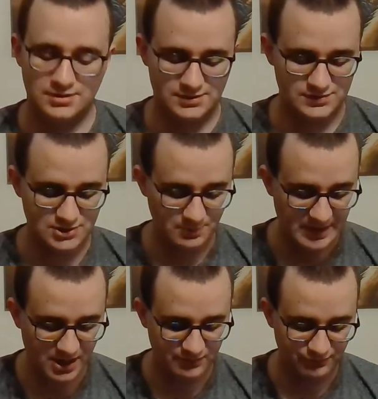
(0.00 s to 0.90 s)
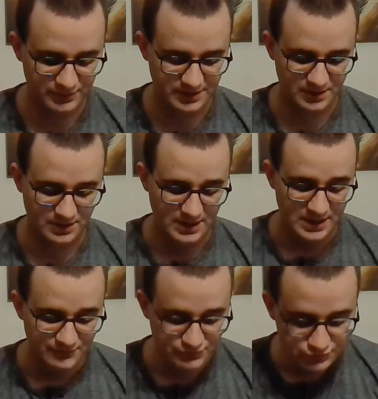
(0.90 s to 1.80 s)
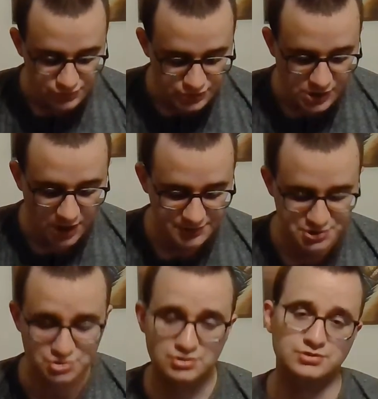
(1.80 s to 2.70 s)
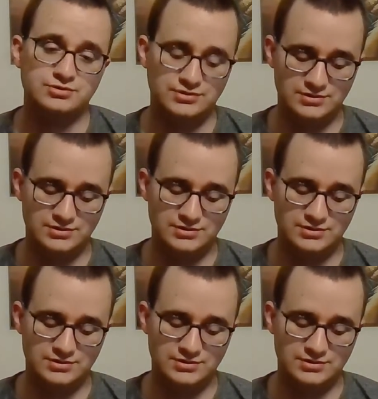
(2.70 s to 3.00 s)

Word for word: So powerful here. If you know the truth,